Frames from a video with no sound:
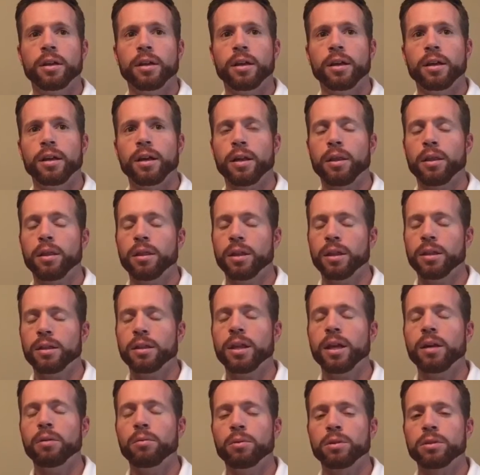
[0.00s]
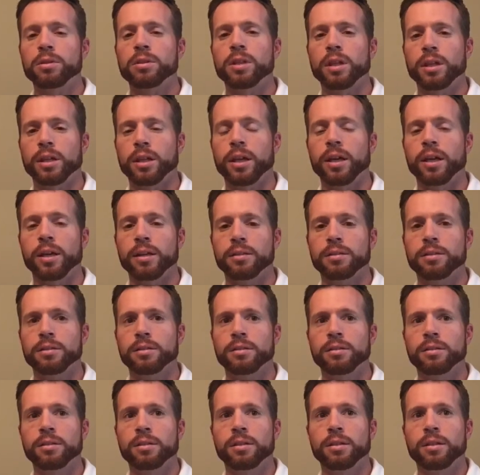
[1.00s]
And I think that was the
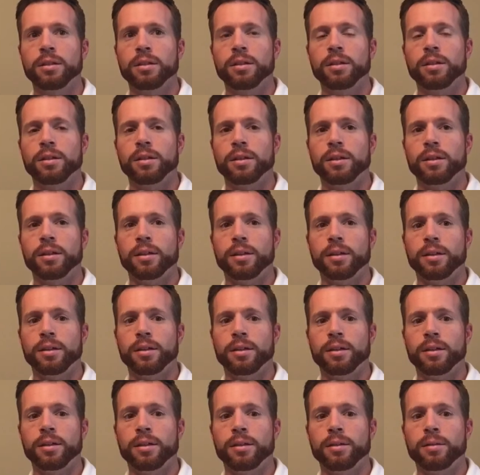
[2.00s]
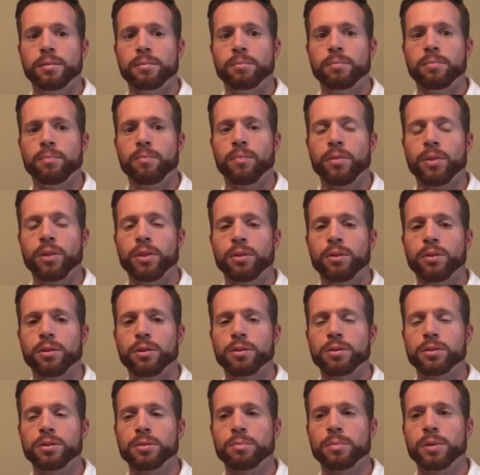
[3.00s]
case.
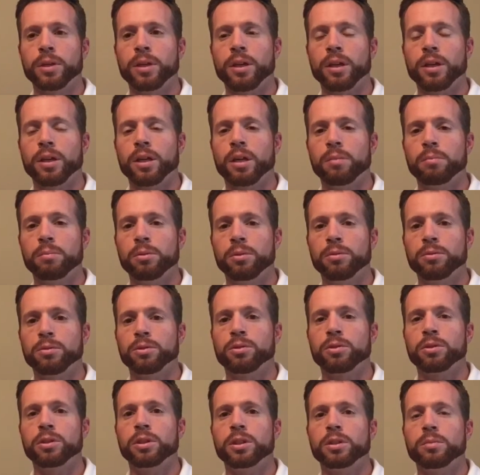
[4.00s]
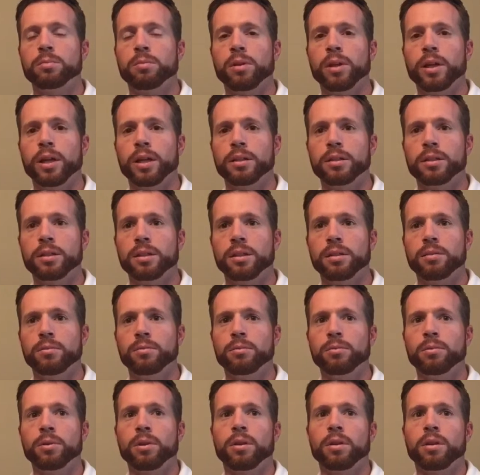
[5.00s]
There's been a couple trees
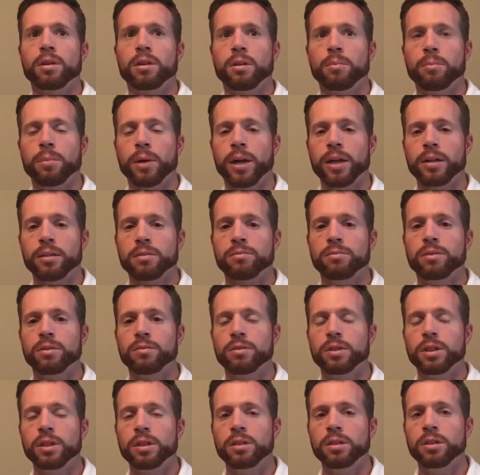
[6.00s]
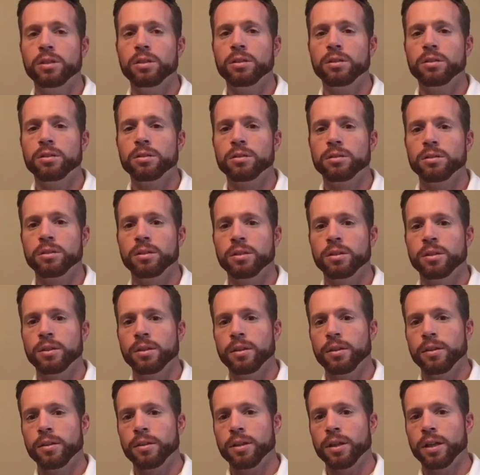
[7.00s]
planted within the past 15 years
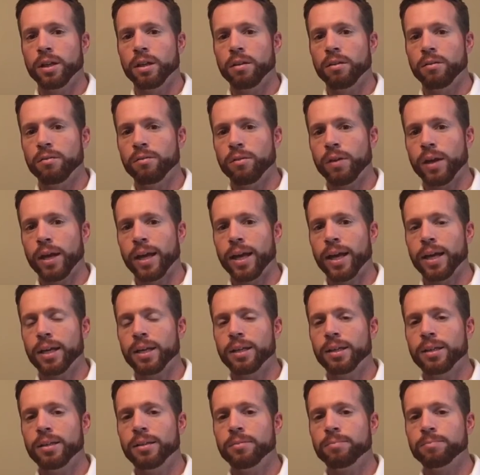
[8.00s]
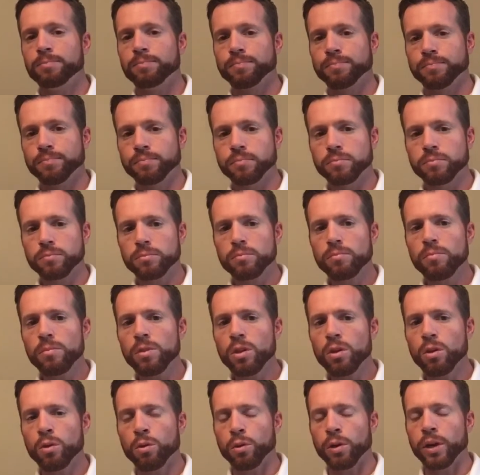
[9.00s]
that have added
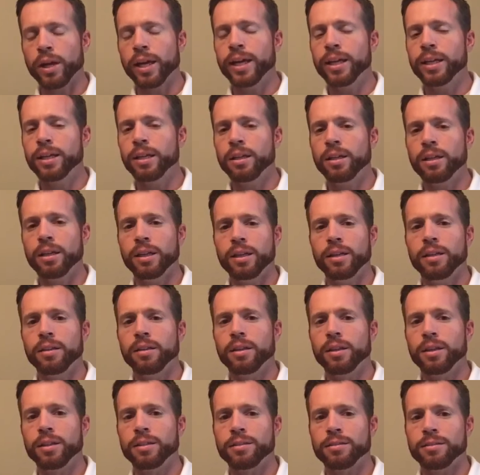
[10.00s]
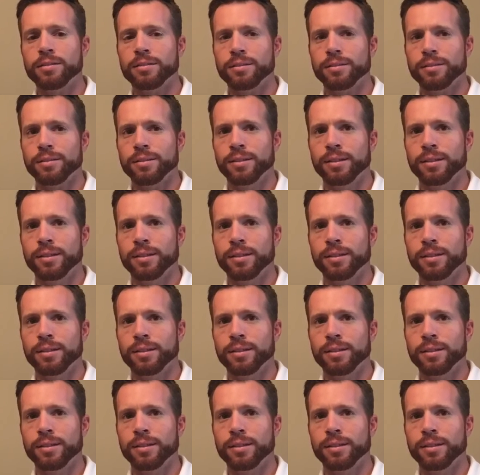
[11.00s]
or aided in this